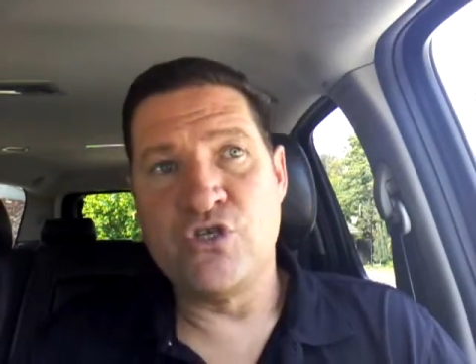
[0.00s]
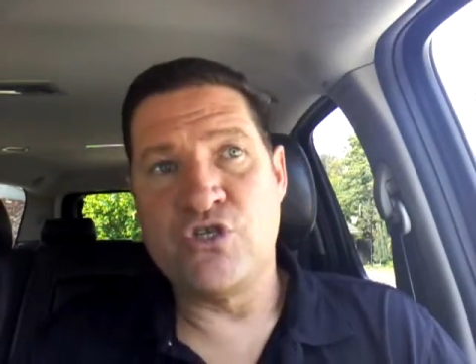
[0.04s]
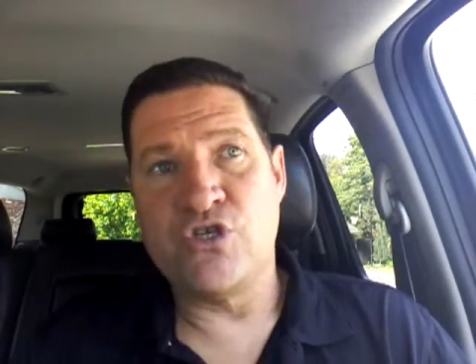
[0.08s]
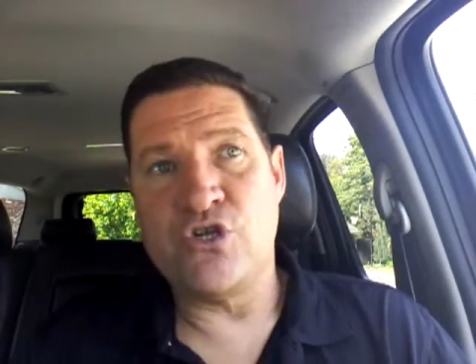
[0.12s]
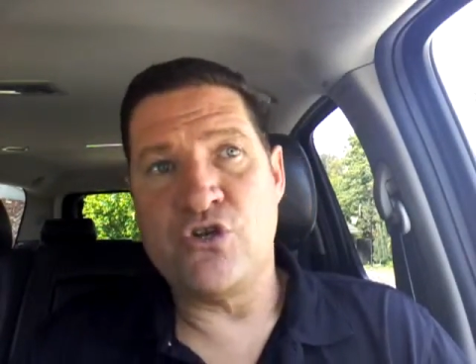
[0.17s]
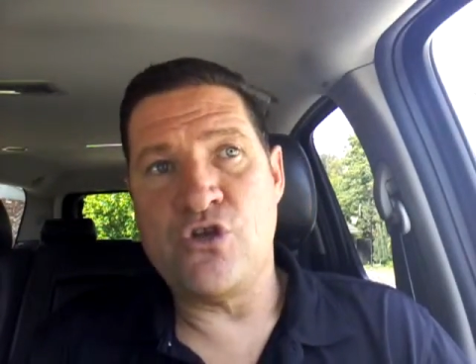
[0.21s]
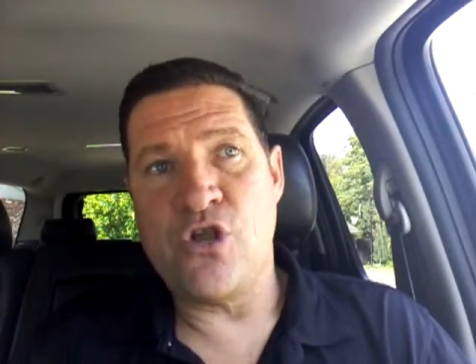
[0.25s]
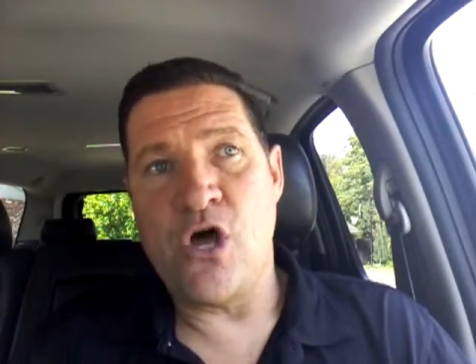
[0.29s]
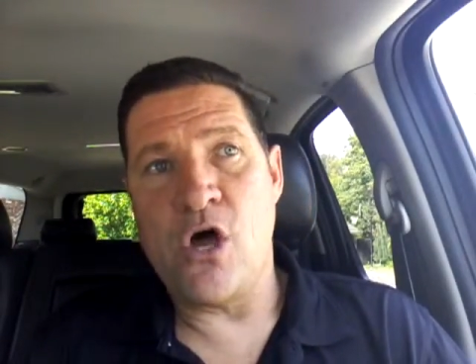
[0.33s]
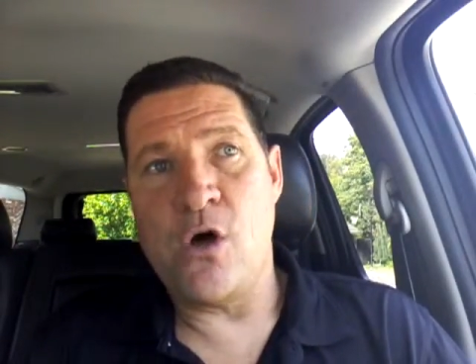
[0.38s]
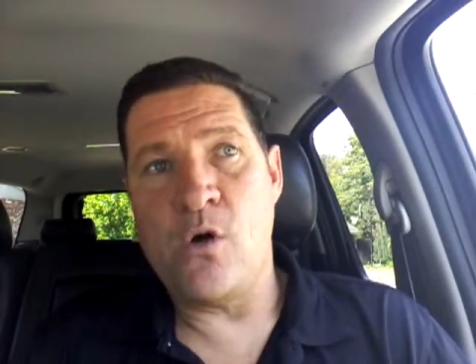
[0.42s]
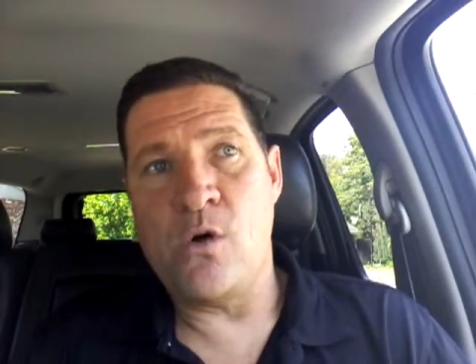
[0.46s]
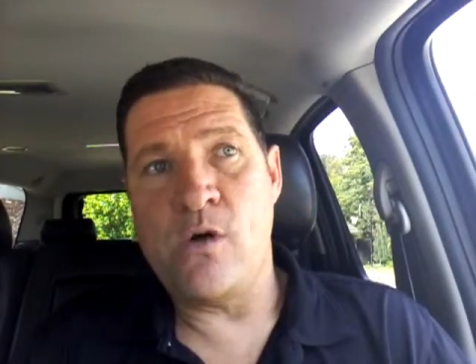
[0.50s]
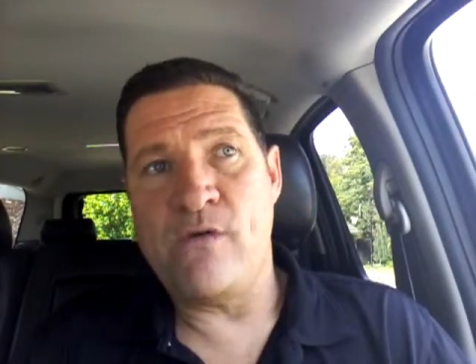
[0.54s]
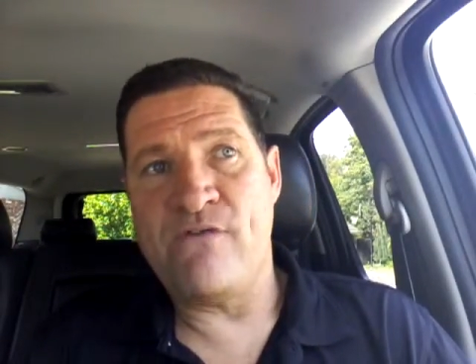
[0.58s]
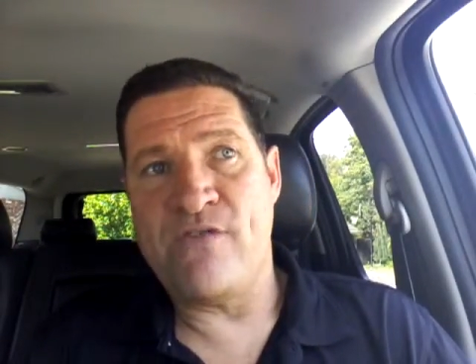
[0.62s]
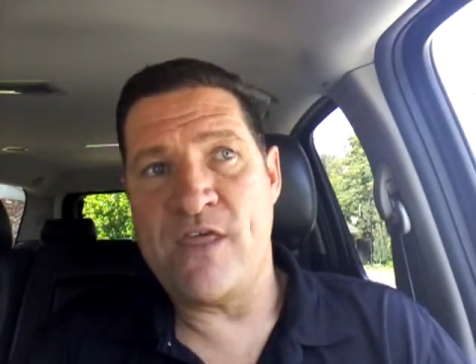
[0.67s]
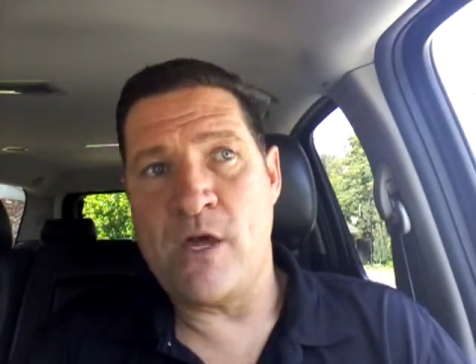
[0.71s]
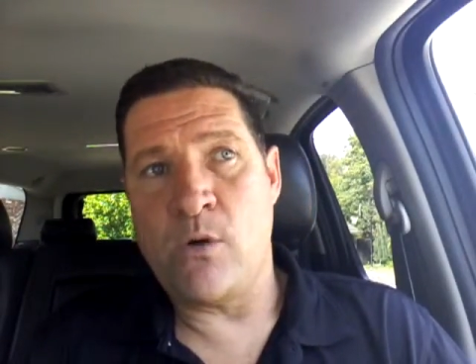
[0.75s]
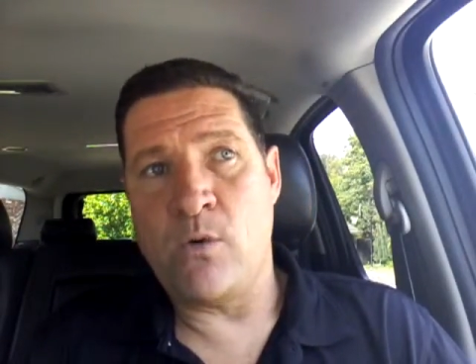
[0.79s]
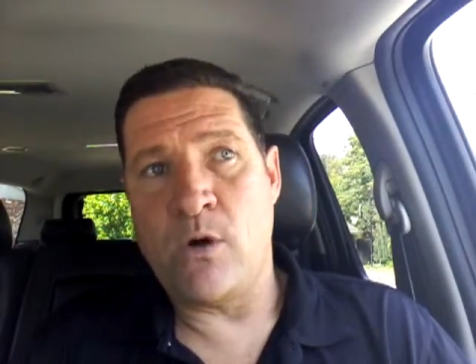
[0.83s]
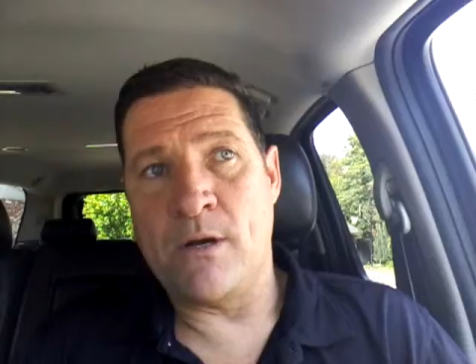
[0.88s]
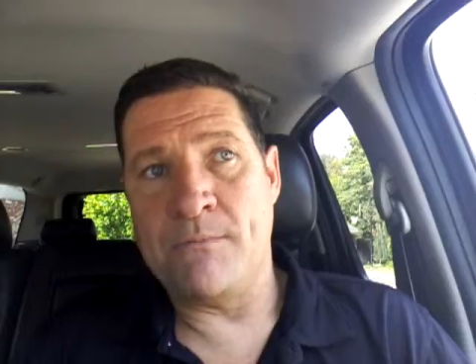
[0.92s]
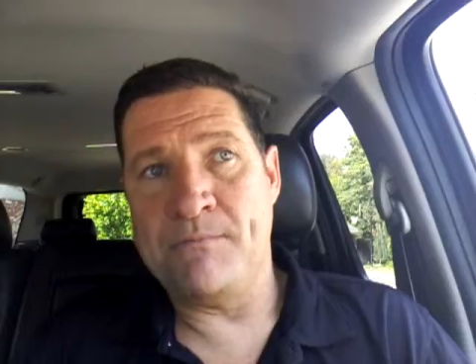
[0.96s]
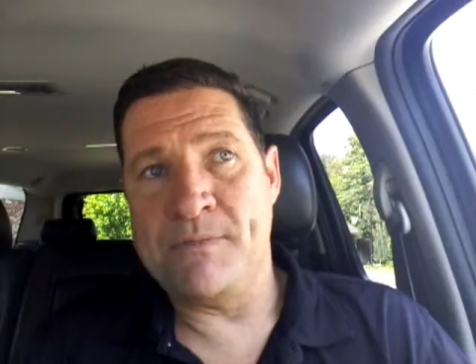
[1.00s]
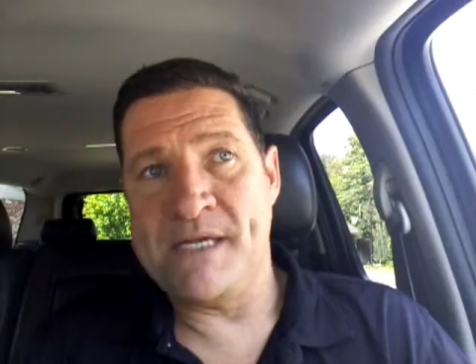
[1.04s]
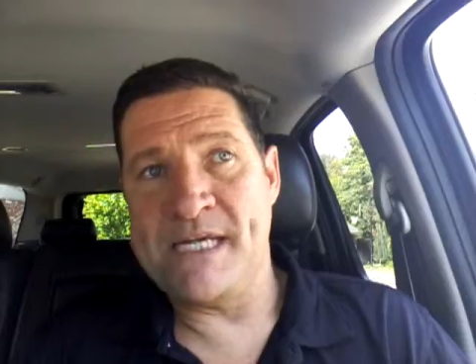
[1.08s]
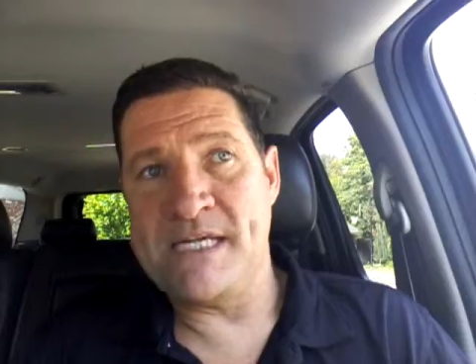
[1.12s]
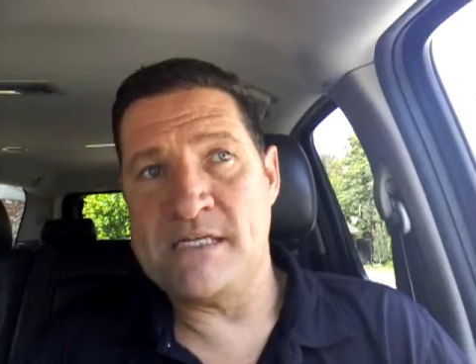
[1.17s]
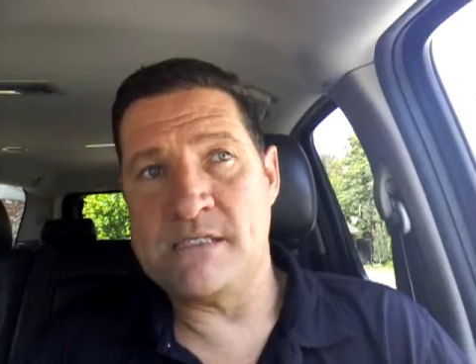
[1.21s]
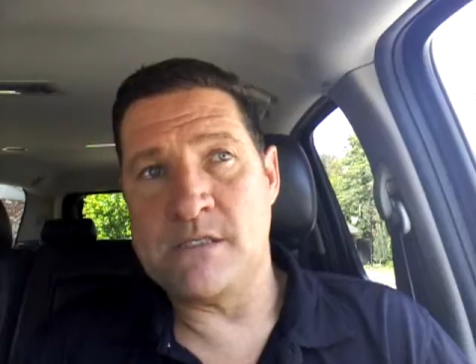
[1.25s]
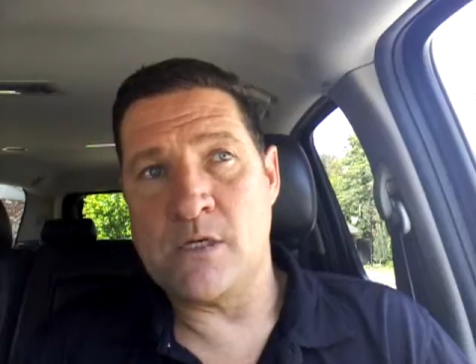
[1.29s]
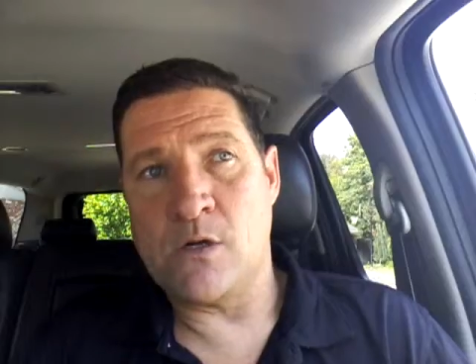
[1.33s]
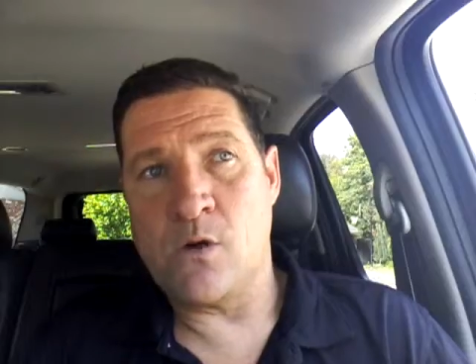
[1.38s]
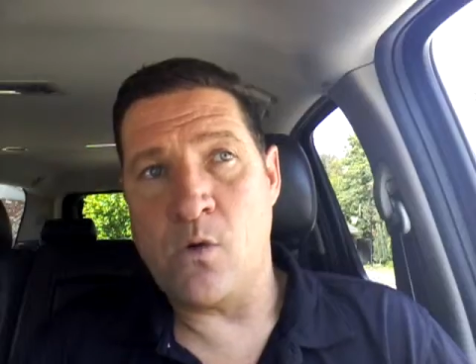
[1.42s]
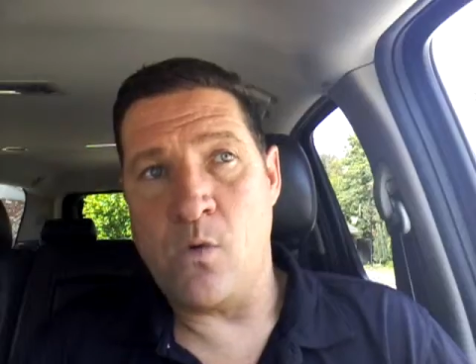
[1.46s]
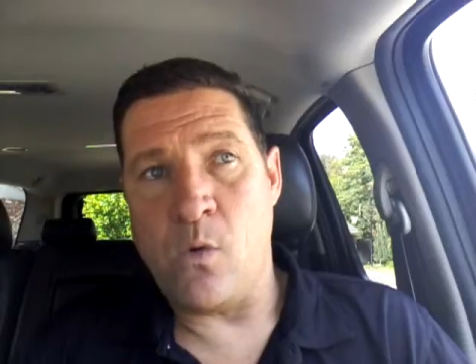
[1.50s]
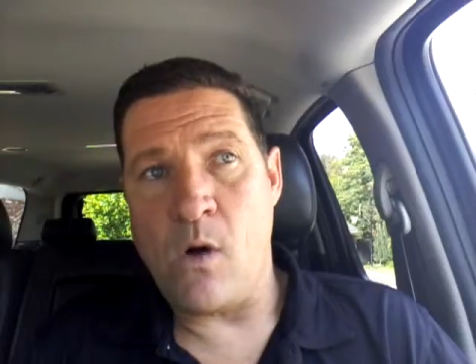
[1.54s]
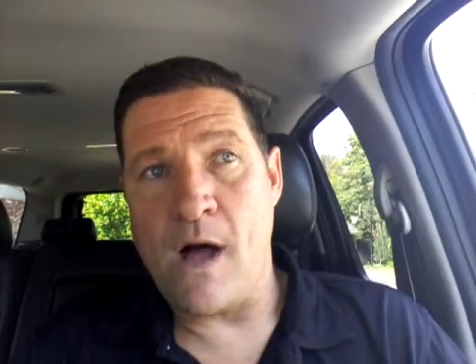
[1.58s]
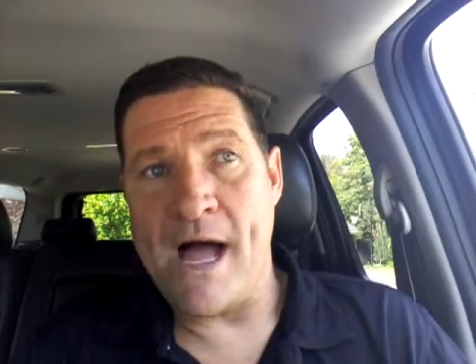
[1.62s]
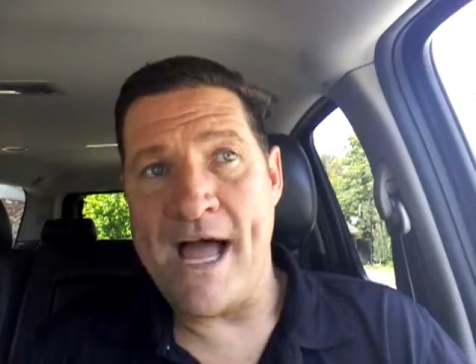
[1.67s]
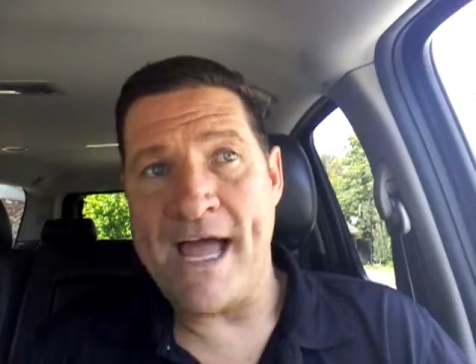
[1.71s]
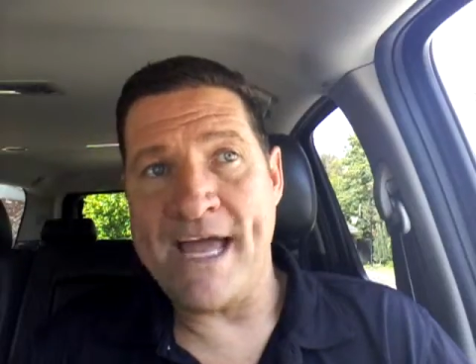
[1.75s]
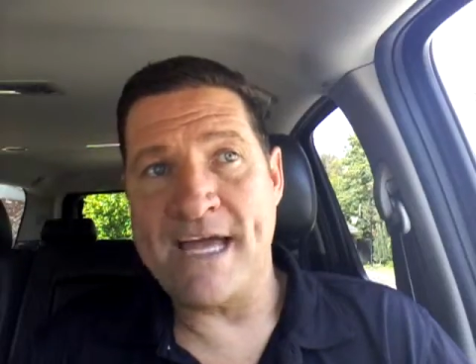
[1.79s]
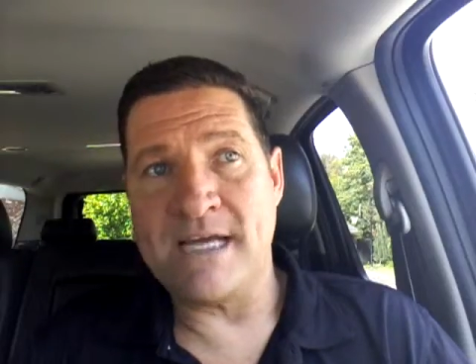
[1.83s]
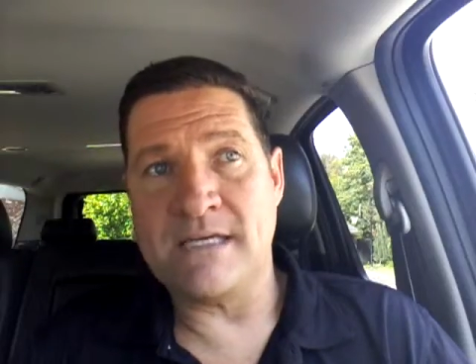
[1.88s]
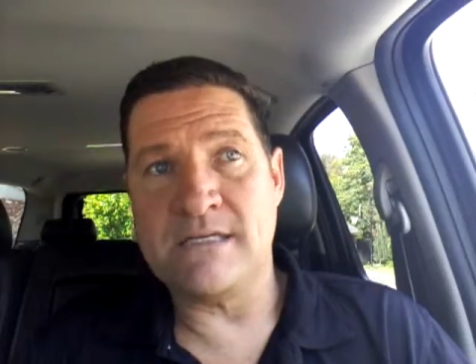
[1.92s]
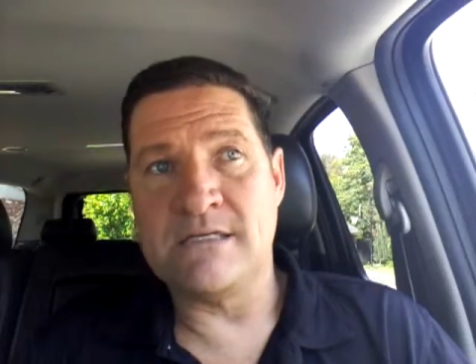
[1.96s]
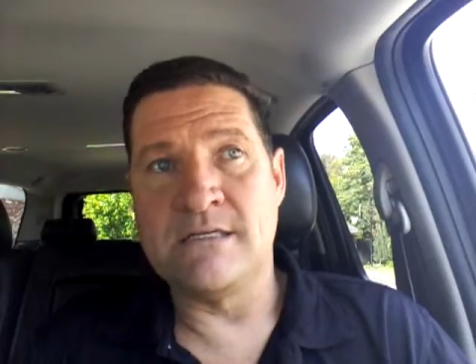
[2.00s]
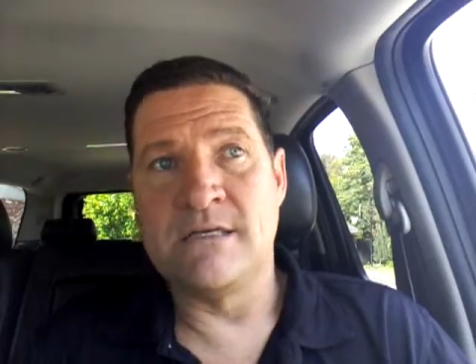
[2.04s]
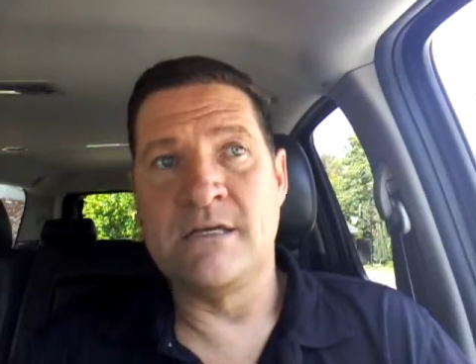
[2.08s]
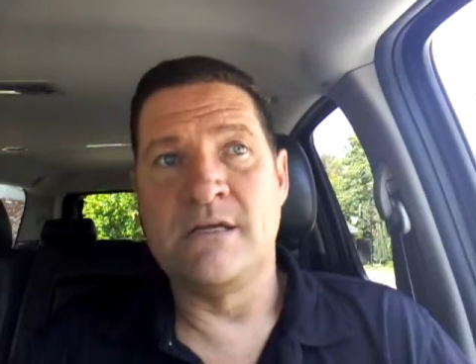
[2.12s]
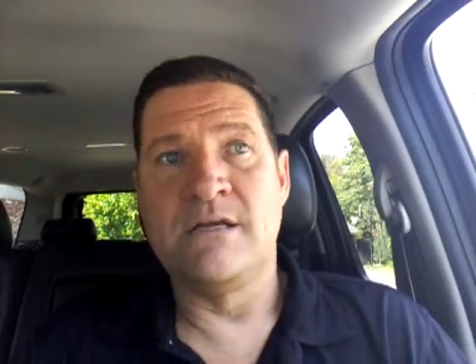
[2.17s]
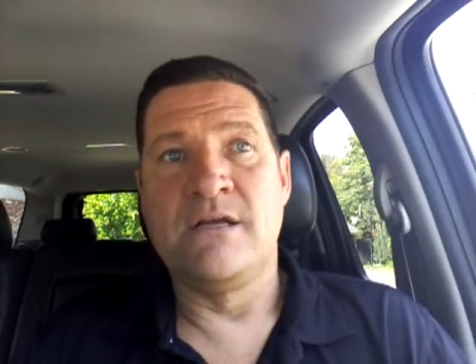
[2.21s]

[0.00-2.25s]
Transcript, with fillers: to know if they want peace or quiet,